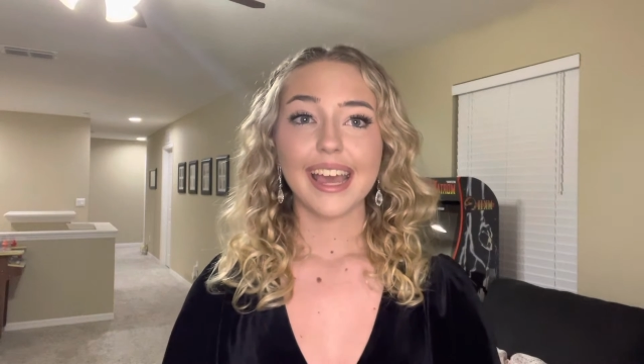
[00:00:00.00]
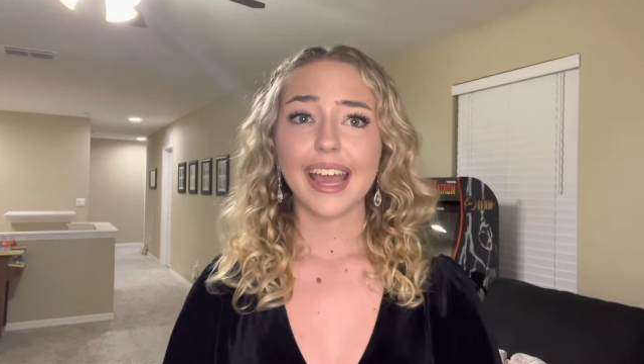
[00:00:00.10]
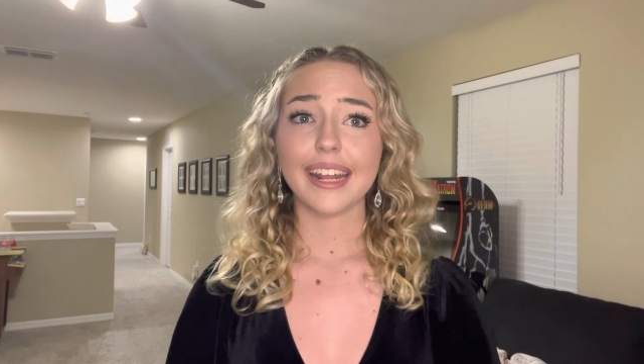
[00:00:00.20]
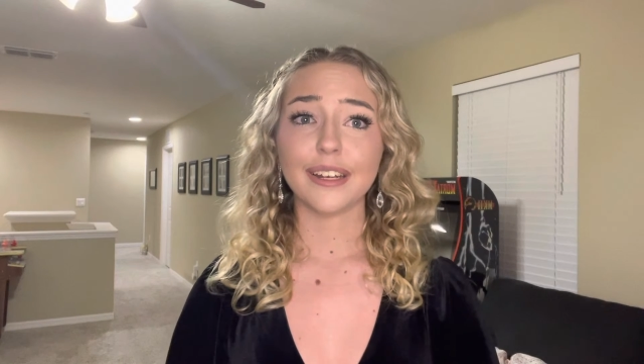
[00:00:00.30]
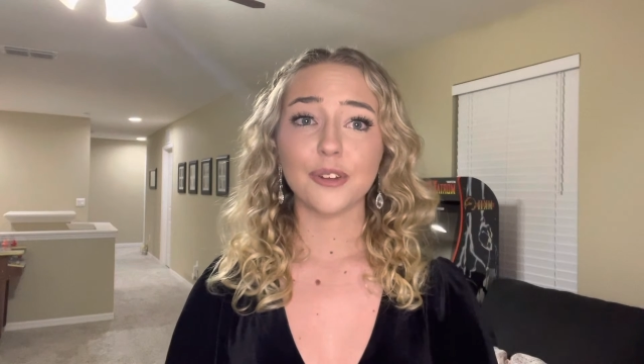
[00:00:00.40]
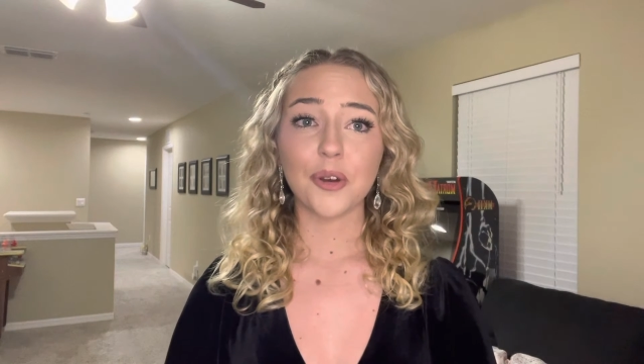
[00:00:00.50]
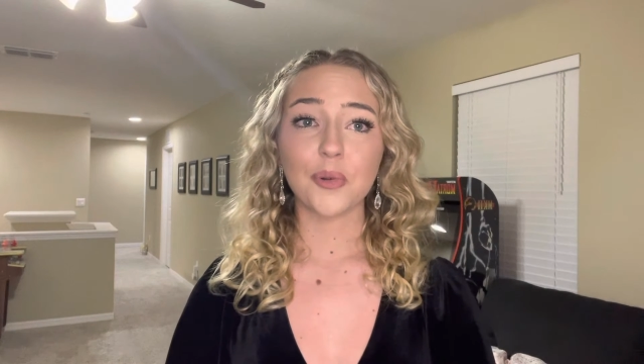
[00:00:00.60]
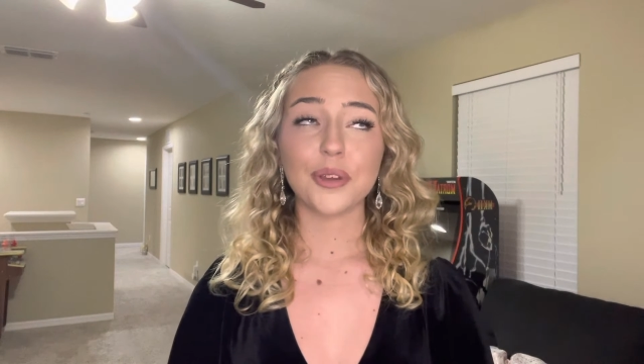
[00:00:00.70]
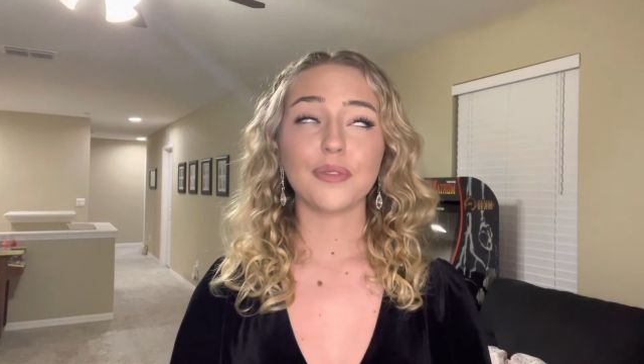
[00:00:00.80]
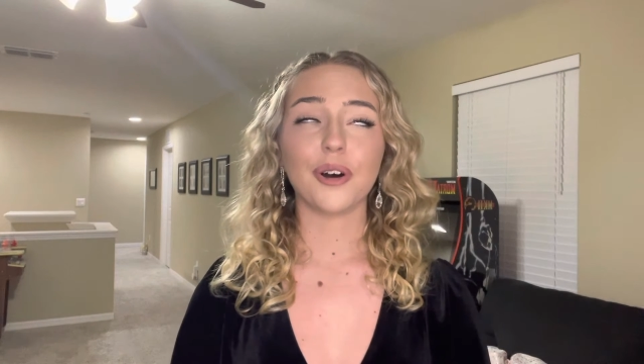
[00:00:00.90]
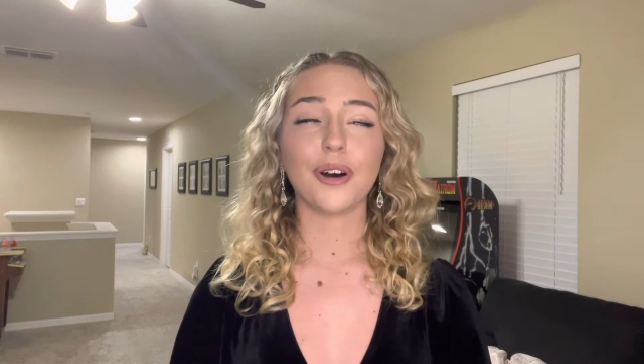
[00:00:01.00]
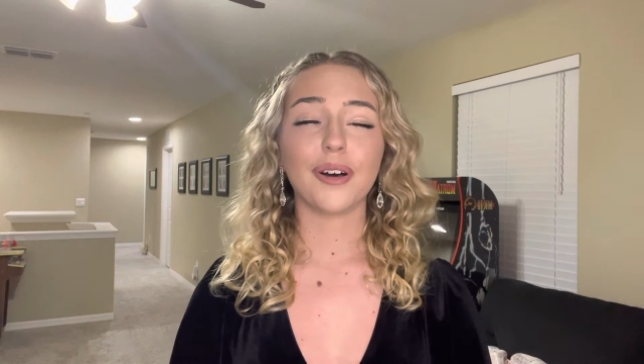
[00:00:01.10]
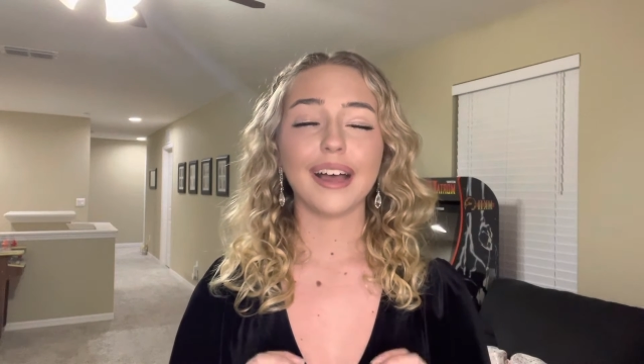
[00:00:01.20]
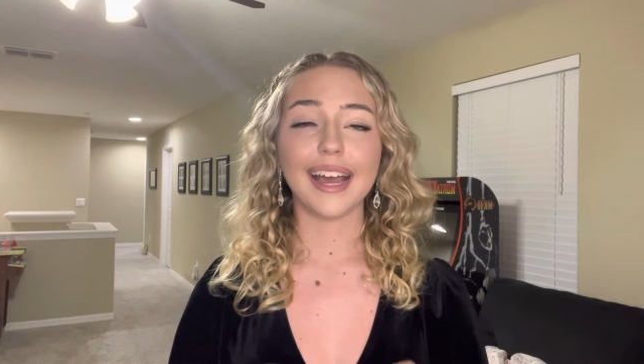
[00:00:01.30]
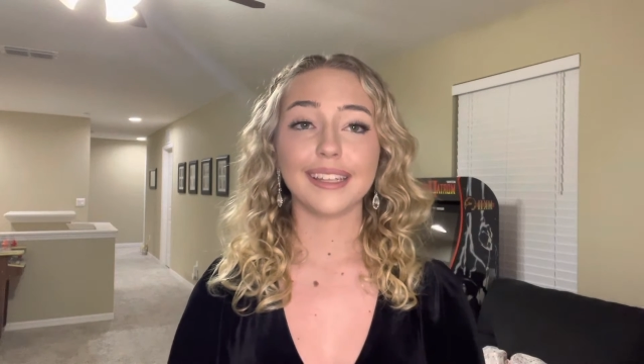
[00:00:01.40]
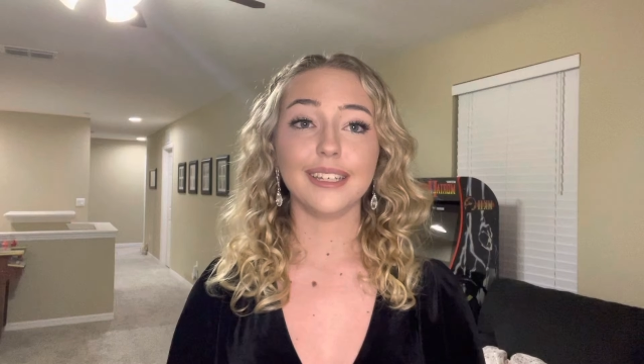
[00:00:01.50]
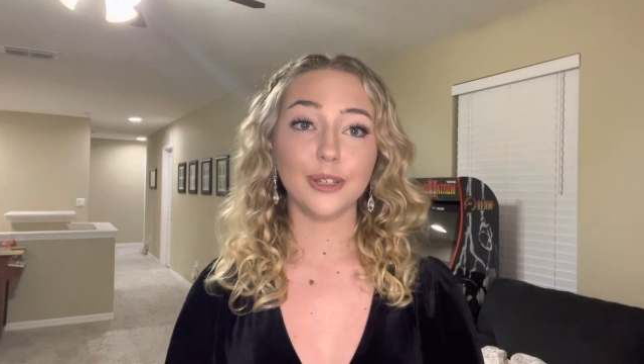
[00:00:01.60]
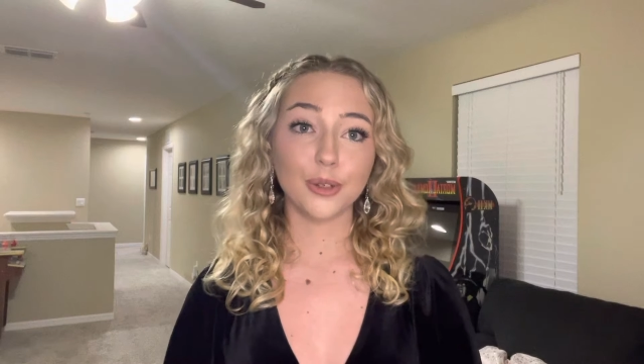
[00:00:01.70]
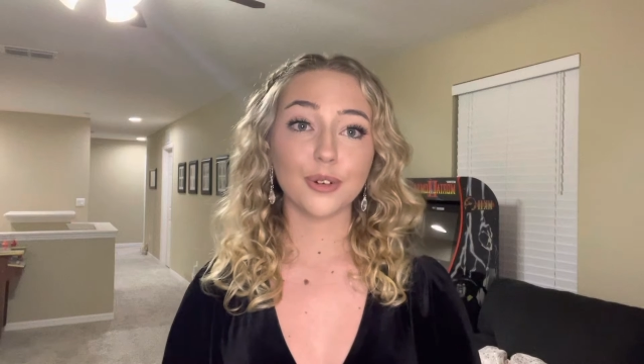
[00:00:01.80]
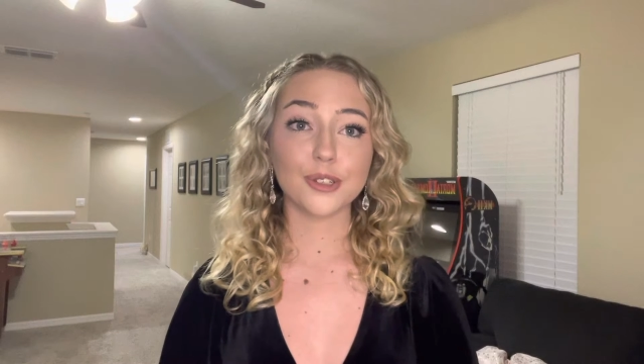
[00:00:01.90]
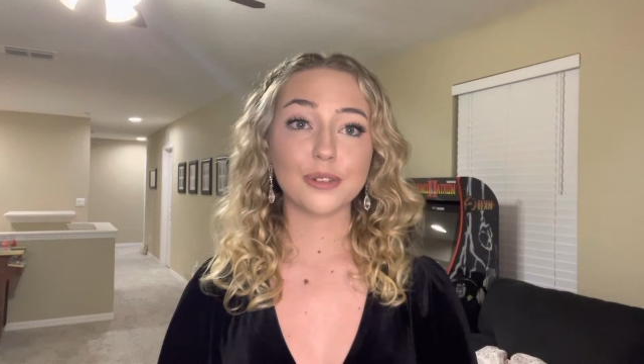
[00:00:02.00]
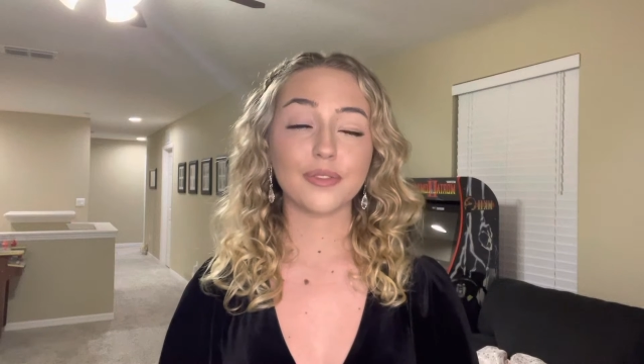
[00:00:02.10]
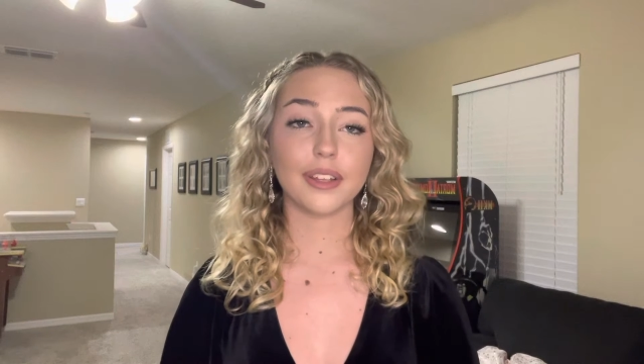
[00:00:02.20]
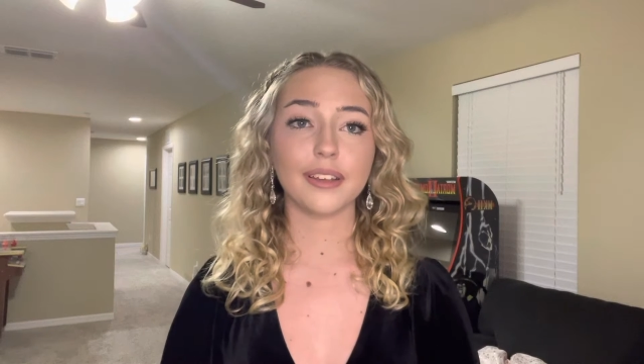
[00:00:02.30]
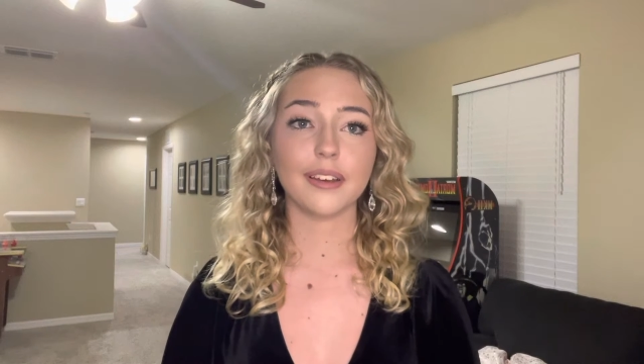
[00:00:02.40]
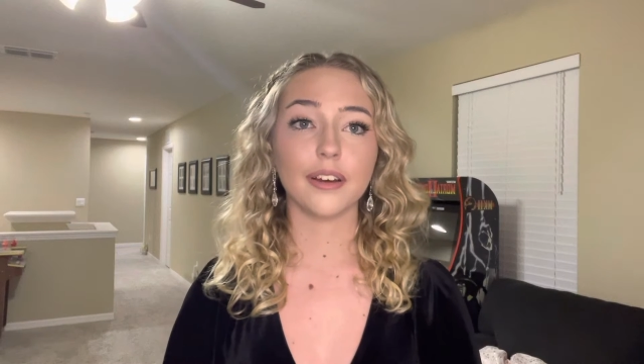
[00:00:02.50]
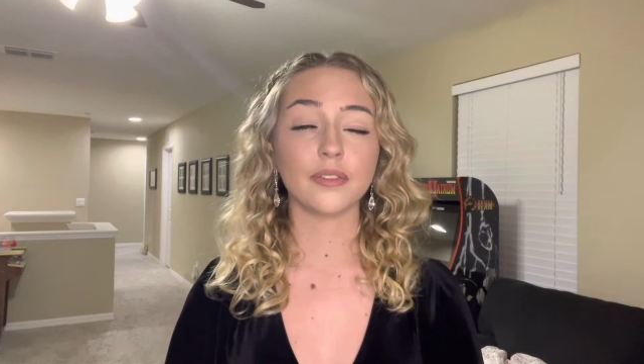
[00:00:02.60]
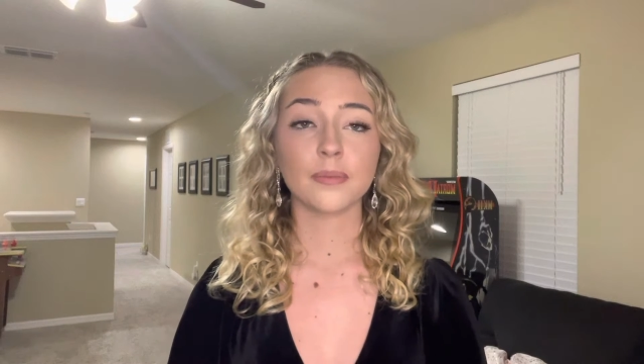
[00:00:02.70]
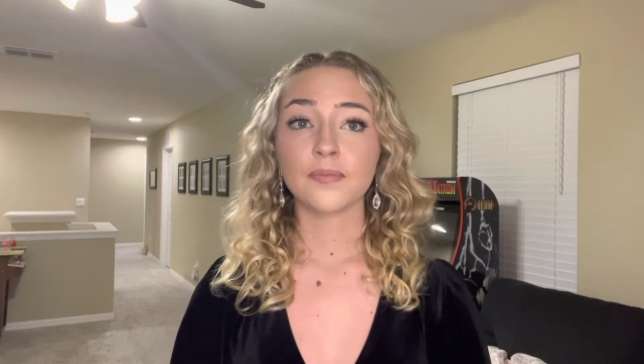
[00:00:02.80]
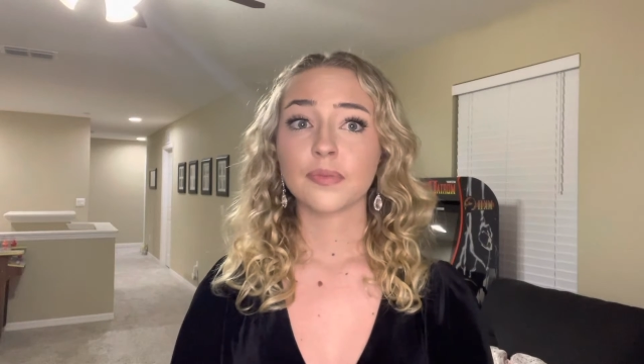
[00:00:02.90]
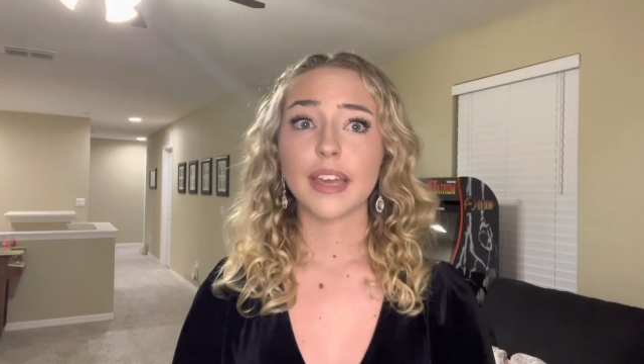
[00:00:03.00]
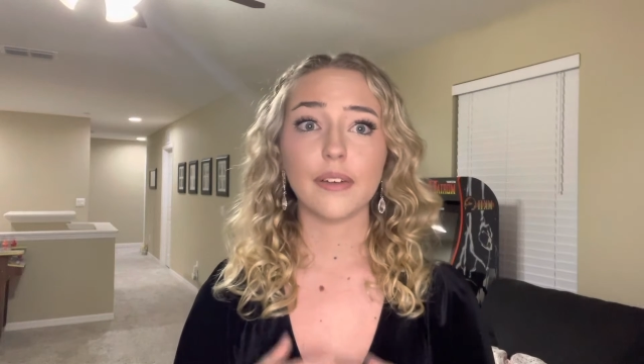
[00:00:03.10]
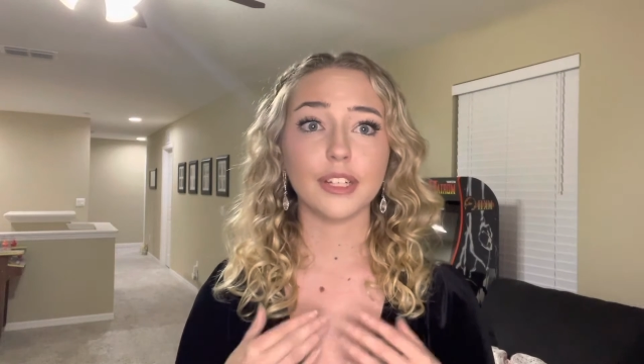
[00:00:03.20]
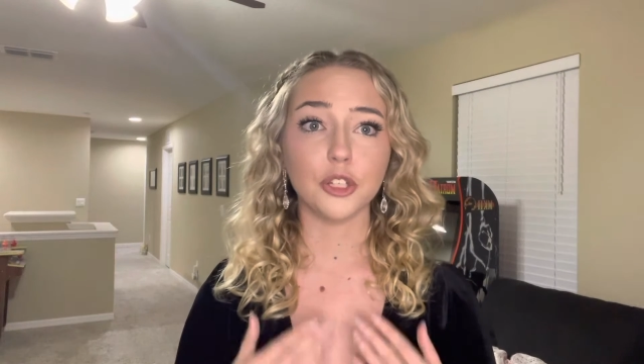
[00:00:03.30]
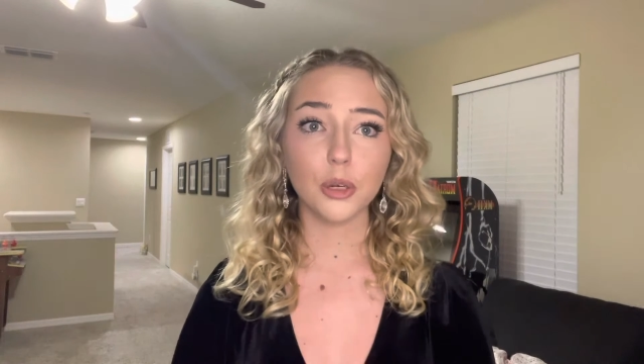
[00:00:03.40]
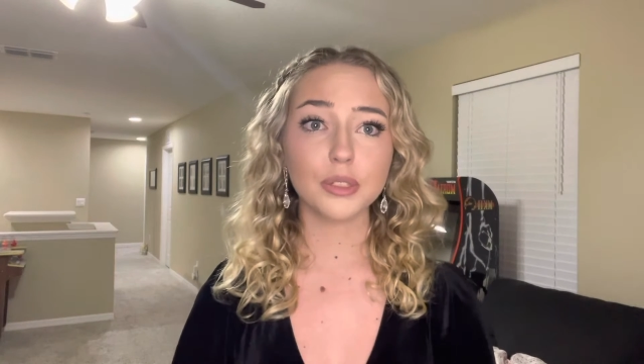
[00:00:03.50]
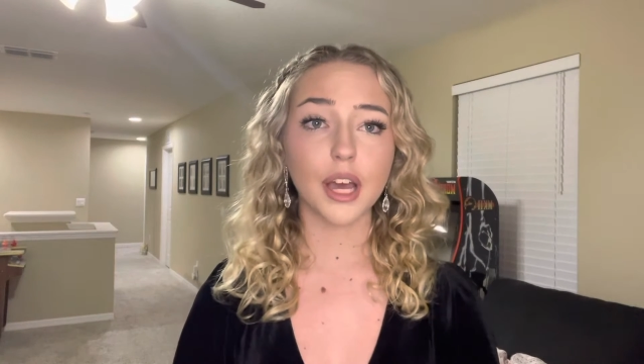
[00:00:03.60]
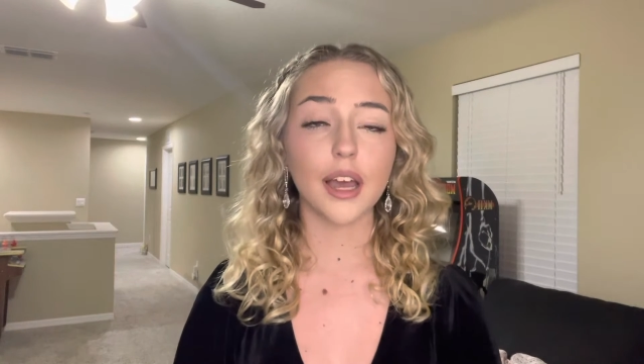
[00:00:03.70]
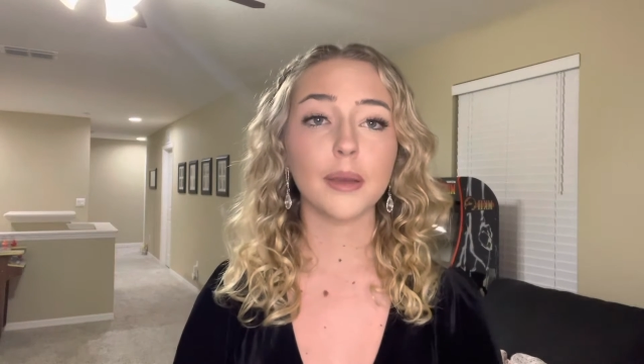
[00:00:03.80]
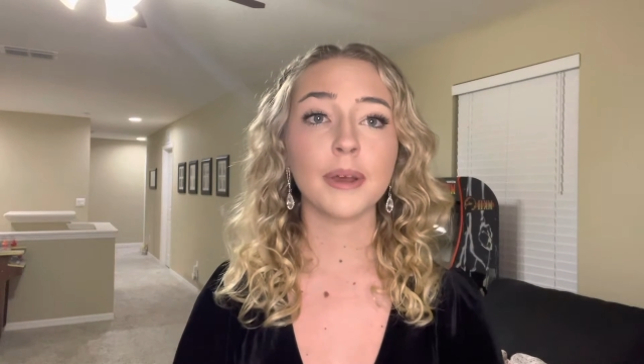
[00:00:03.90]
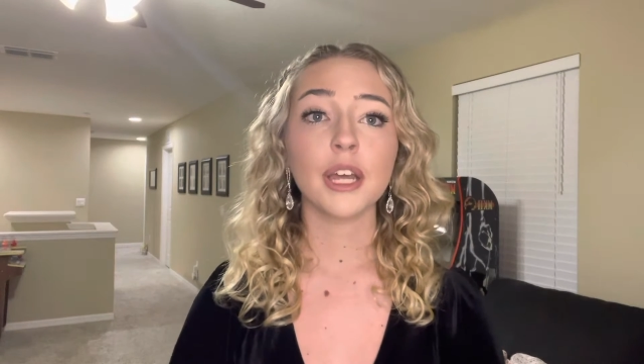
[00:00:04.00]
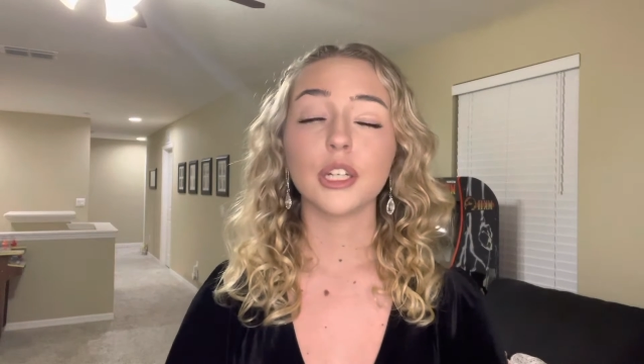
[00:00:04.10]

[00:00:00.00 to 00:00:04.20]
And I know we've all had the universal feeling of having no time,